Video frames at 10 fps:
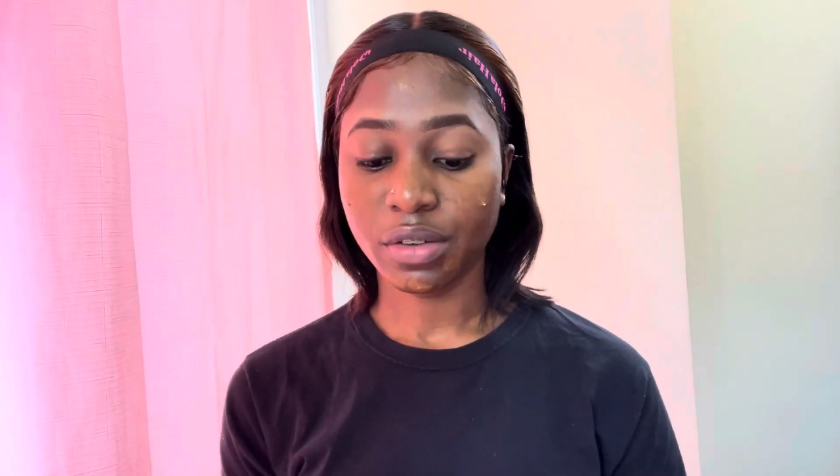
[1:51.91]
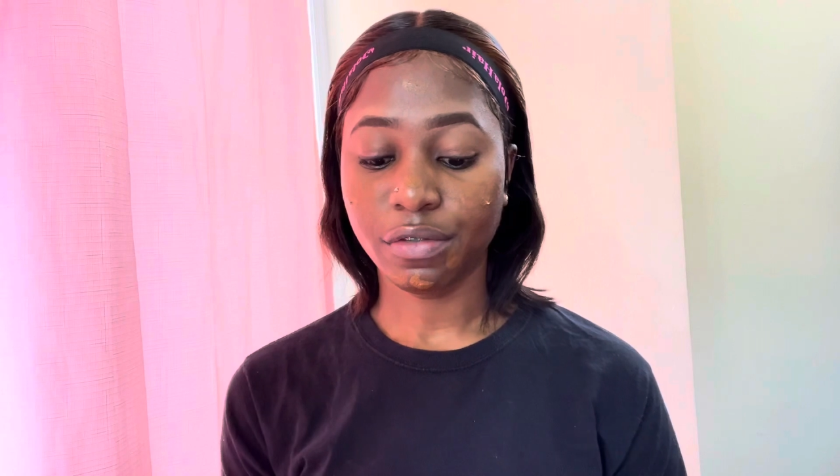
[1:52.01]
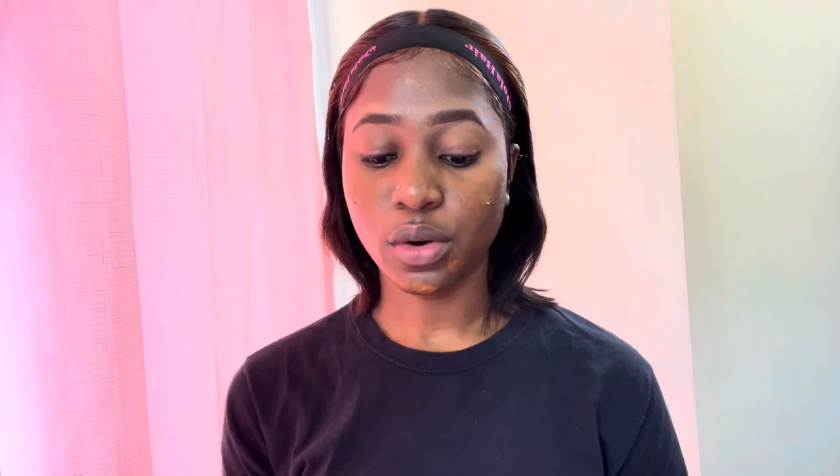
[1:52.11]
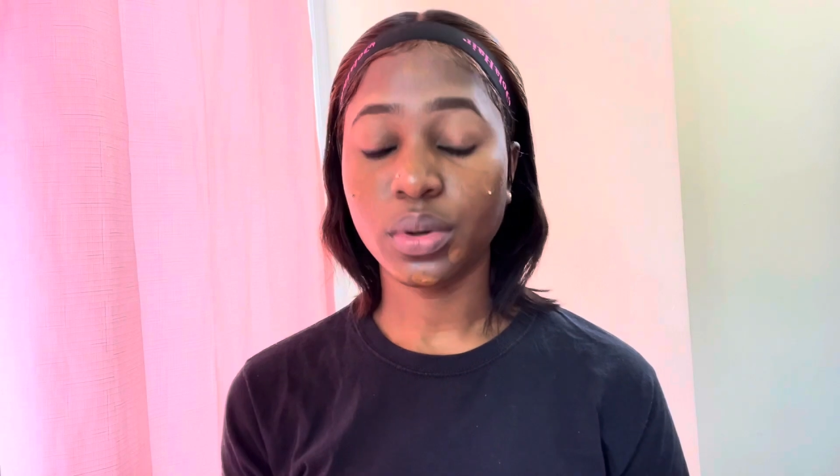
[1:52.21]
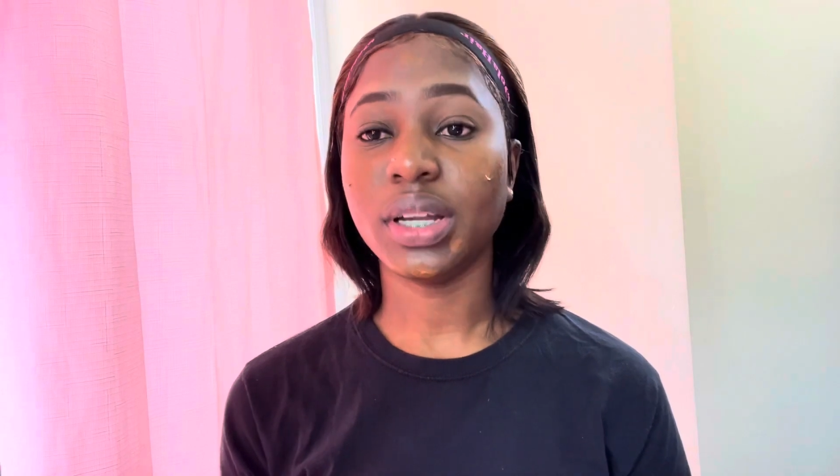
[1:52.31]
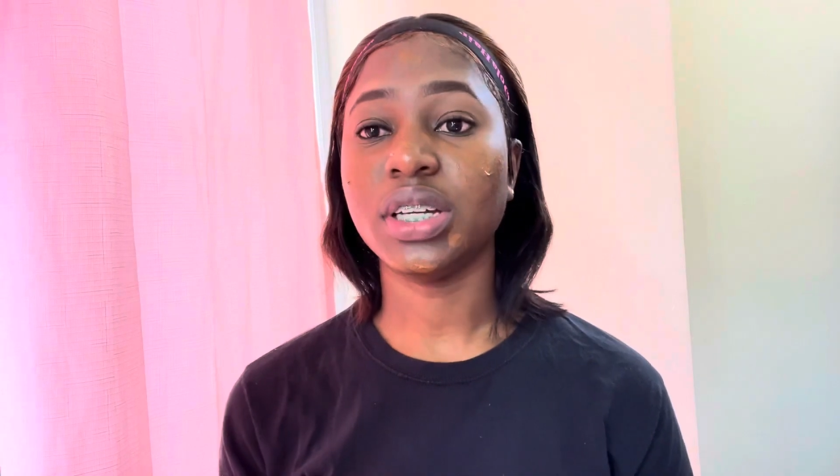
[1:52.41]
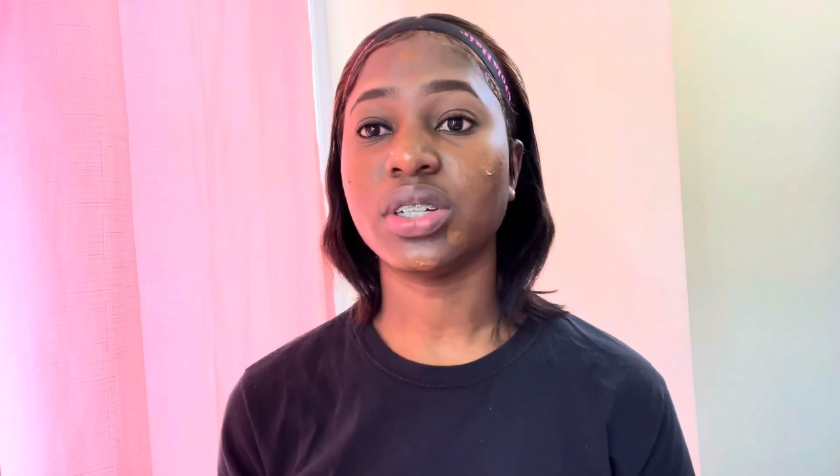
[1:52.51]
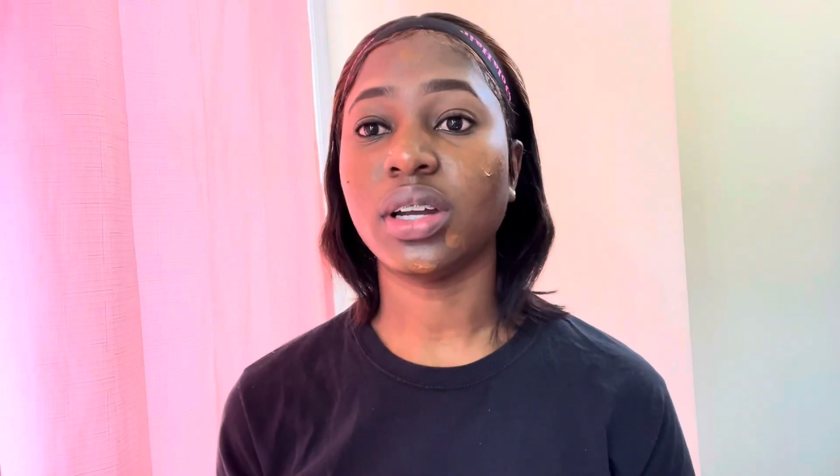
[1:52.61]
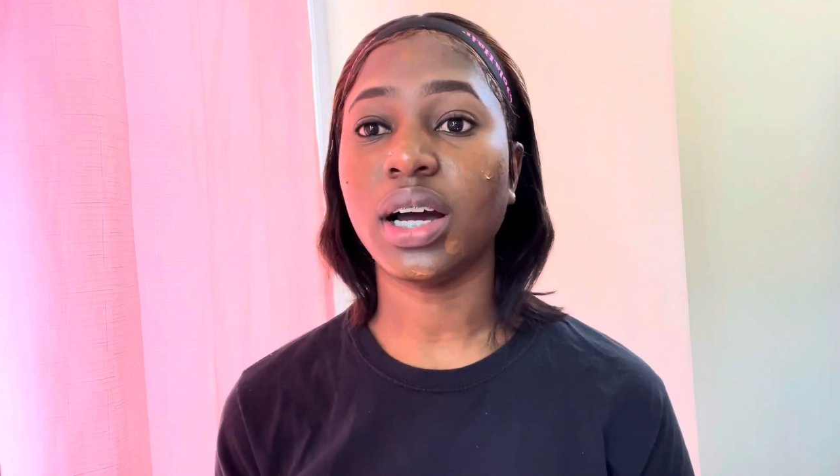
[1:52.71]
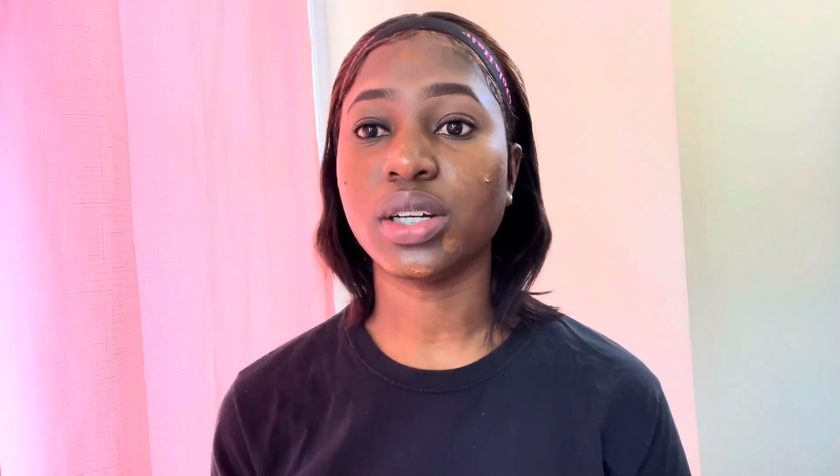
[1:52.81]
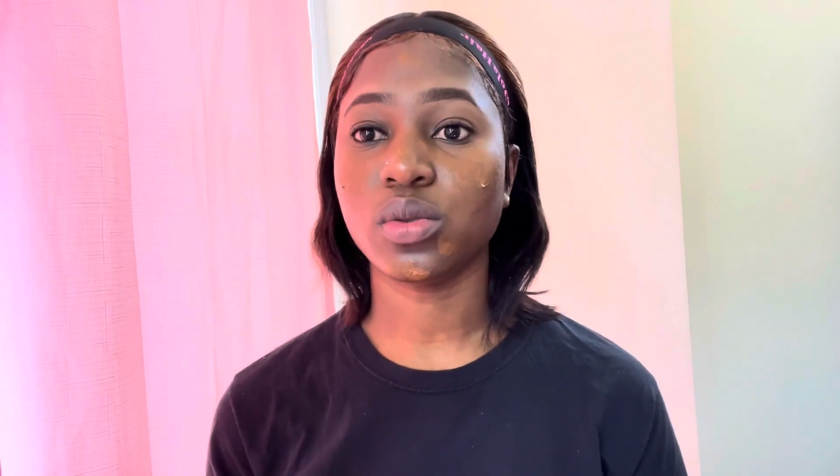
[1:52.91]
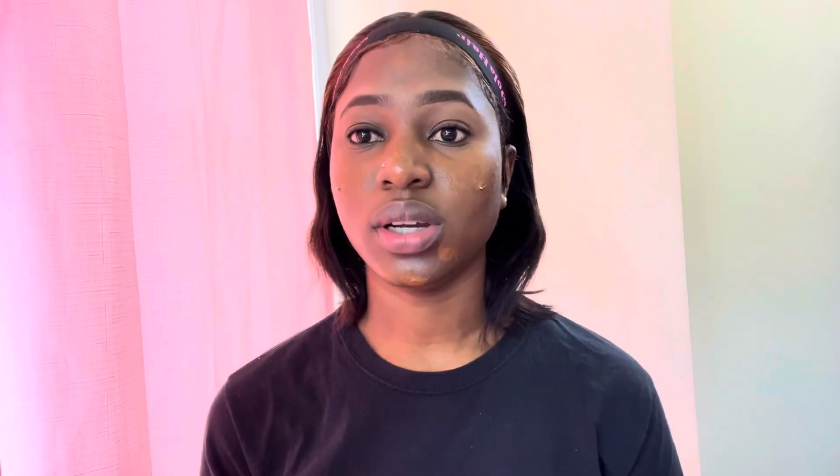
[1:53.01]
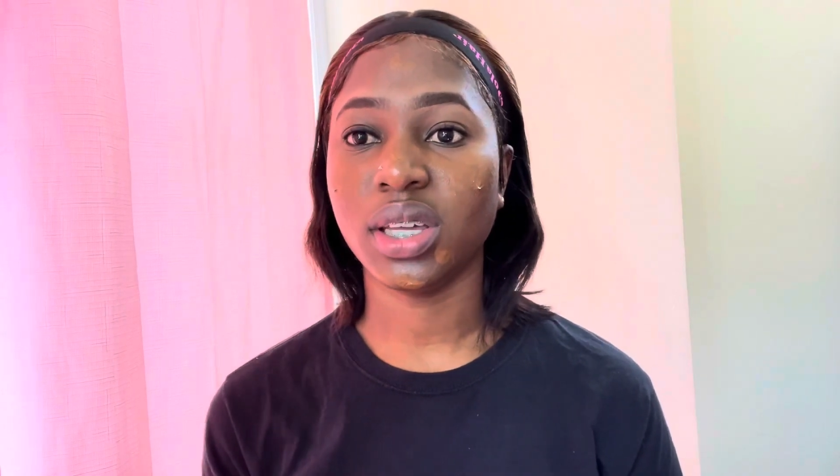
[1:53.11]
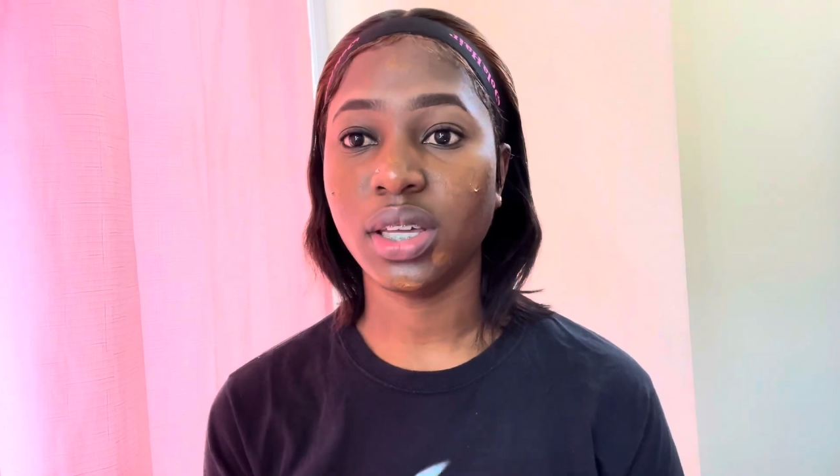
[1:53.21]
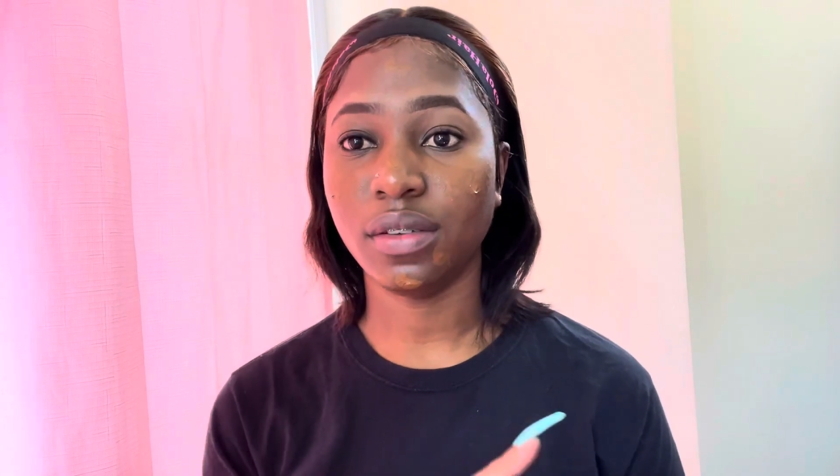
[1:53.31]
foundation
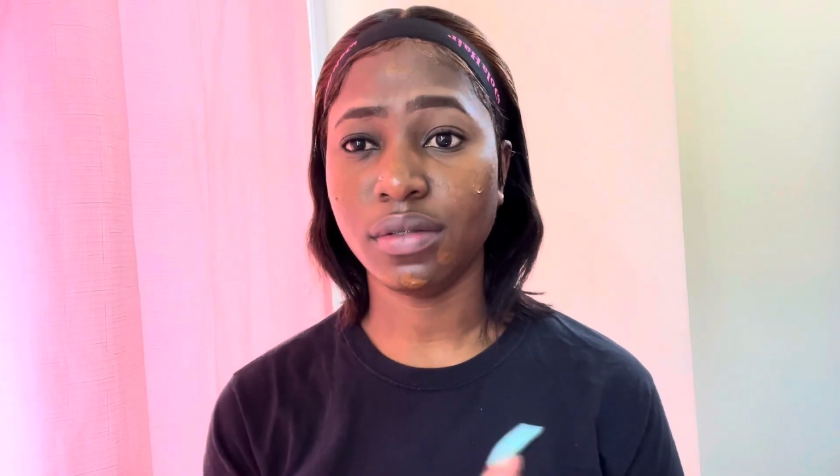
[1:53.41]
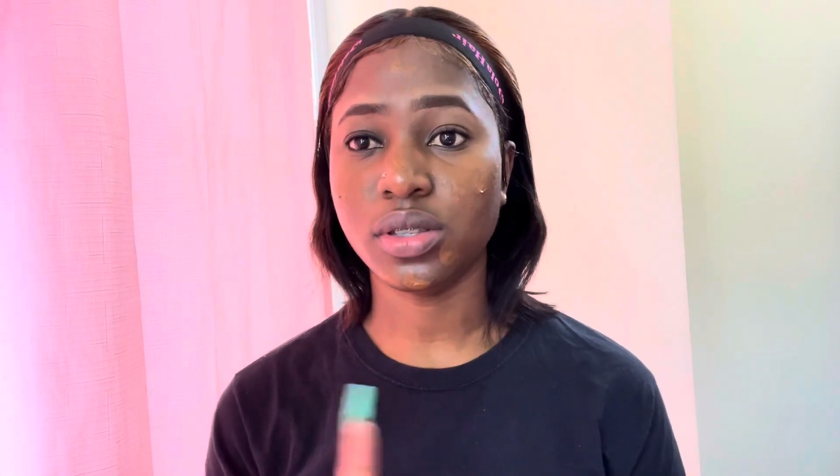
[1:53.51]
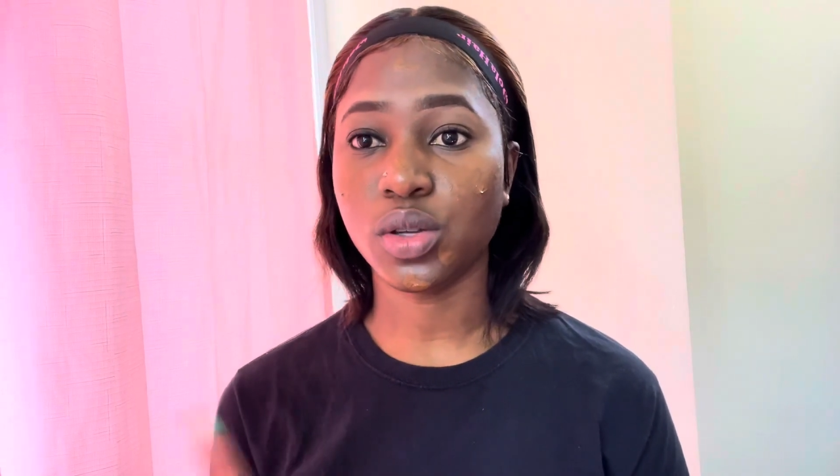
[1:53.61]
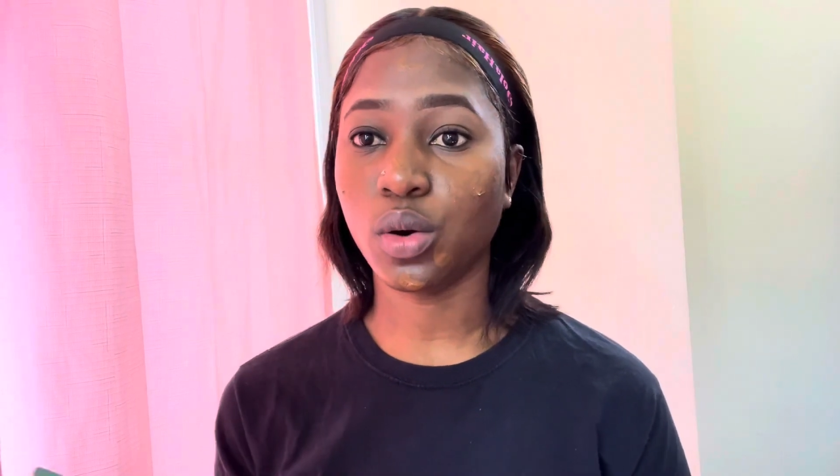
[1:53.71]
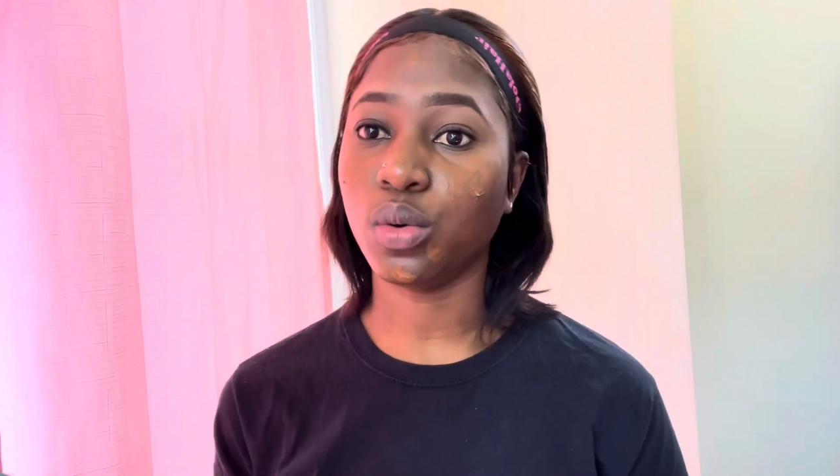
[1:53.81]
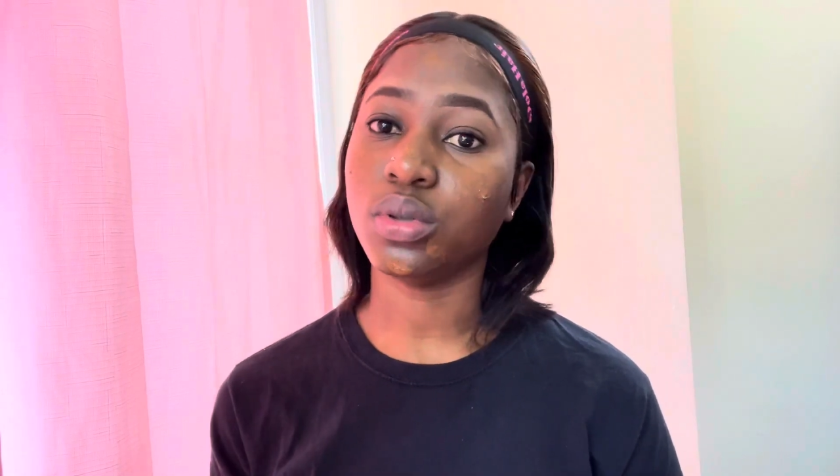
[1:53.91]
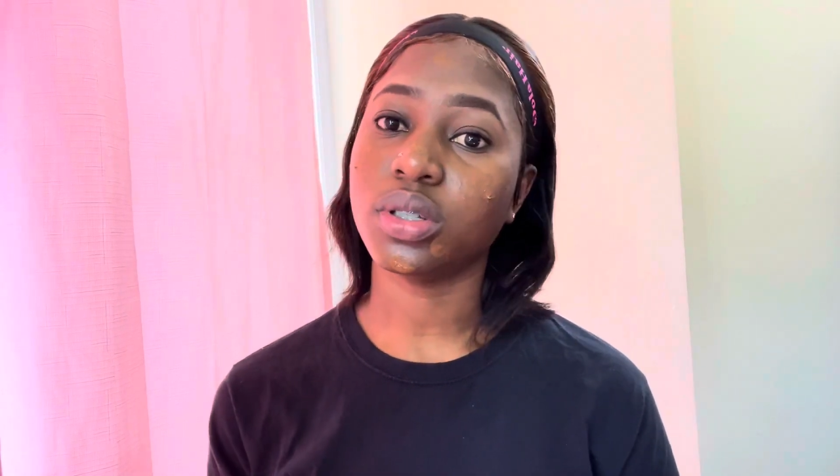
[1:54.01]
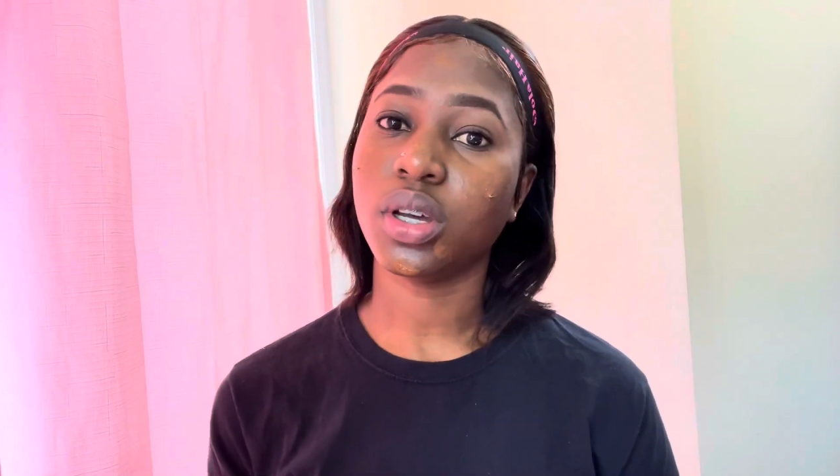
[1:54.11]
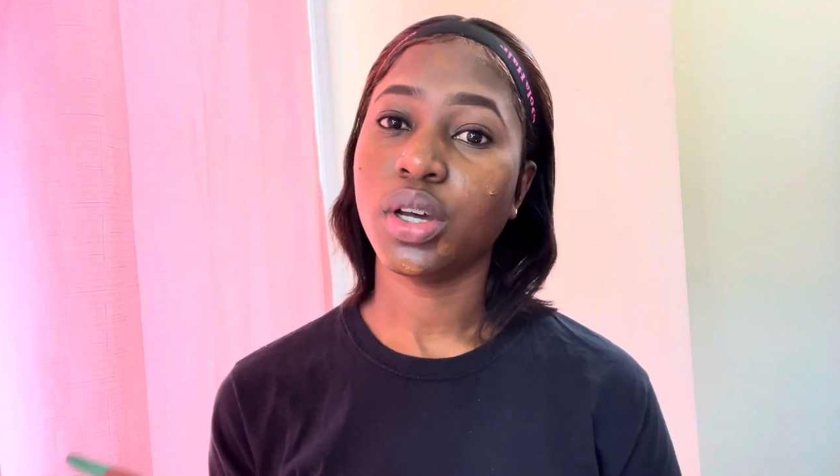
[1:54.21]
actually evens out